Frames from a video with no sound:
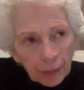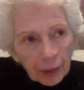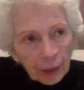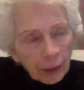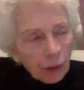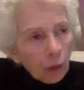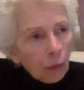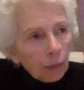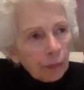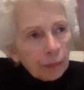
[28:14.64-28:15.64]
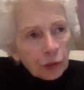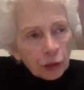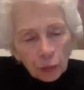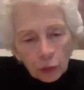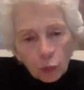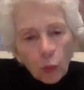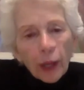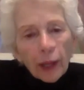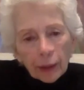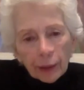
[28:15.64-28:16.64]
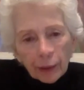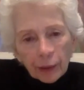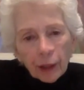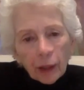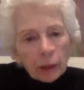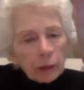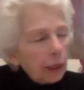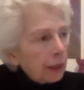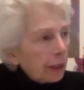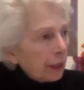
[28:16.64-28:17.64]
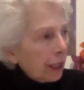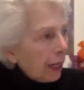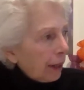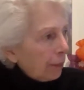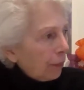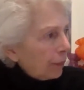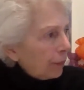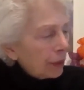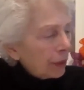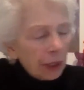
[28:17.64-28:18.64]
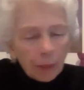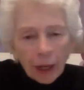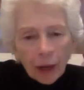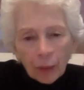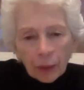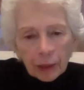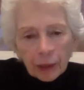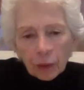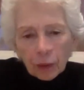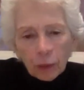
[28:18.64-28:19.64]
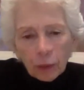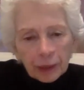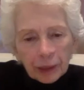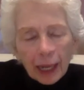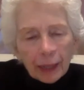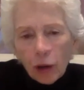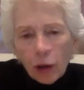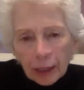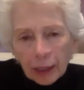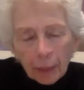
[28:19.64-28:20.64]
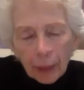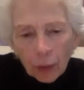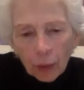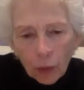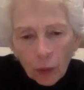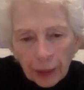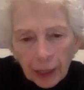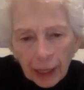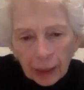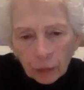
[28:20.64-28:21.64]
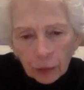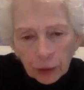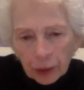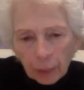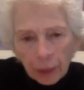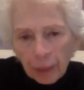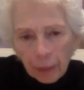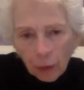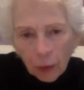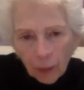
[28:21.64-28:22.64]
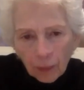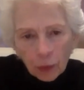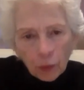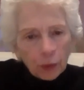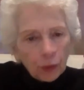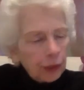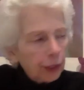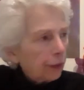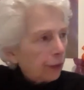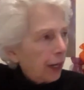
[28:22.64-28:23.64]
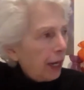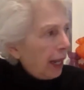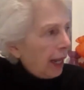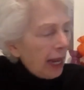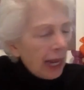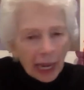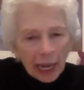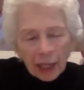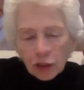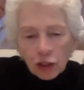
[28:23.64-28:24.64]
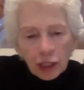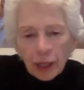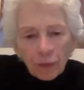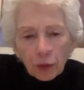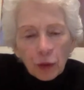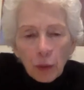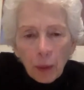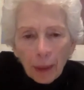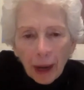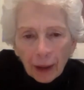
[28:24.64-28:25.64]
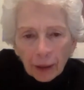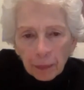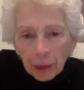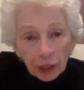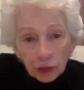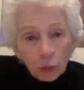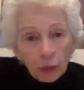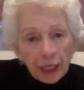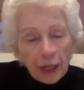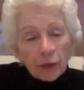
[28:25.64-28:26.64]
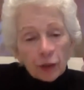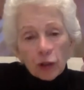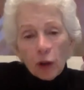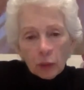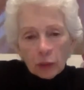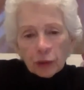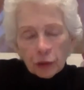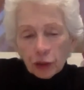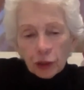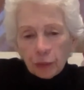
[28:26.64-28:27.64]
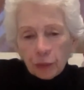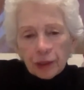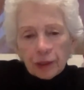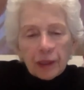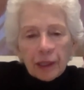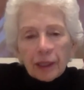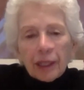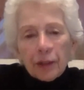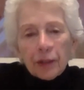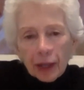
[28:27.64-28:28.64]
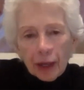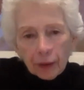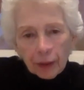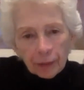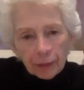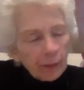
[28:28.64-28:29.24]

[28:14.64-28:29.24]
you know, she was well an adult at the time. Somehow at dinner, we got talking about it one night with some people who were at dinner. And she never knew about it because we never told her she was in kindergarten